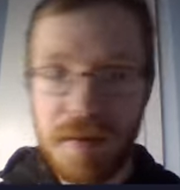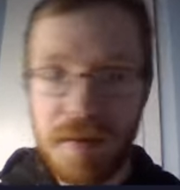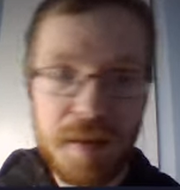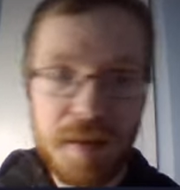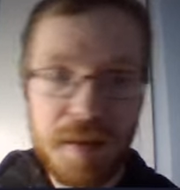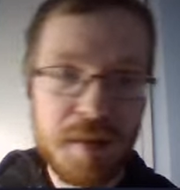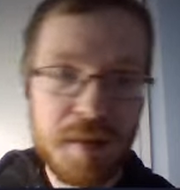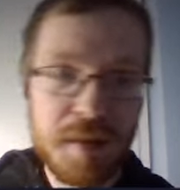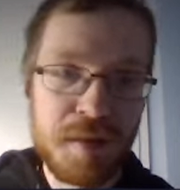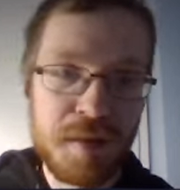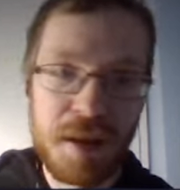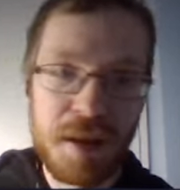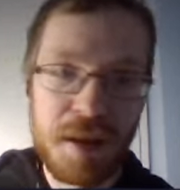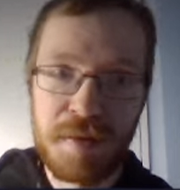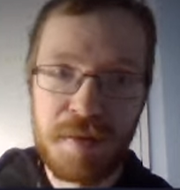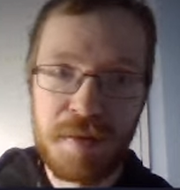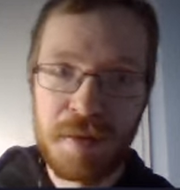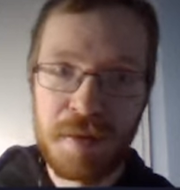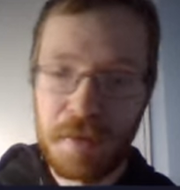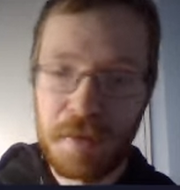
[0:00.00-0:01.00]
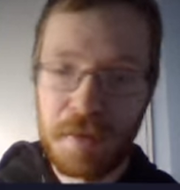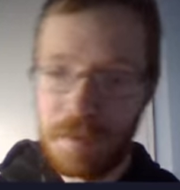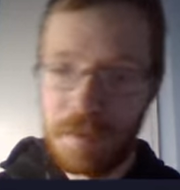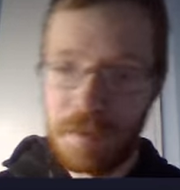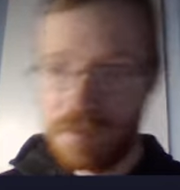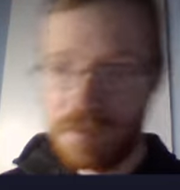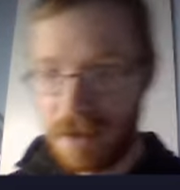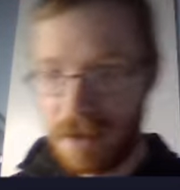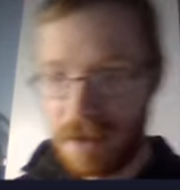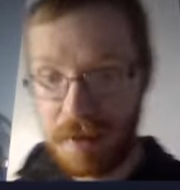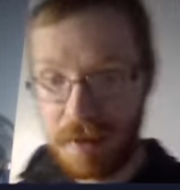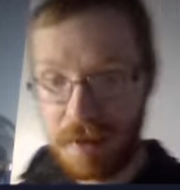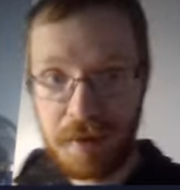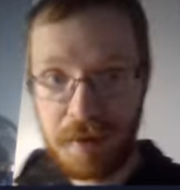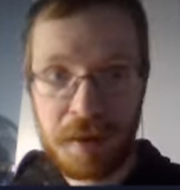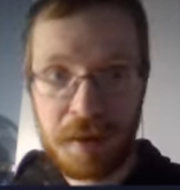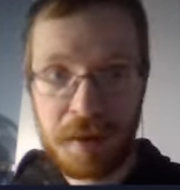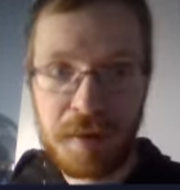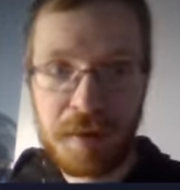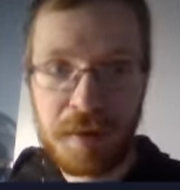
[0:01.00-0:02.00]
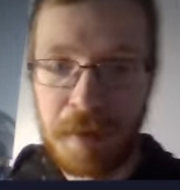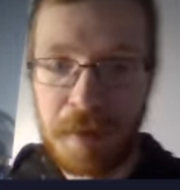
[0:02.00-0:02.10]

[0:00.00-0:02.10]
starts, so see you next time.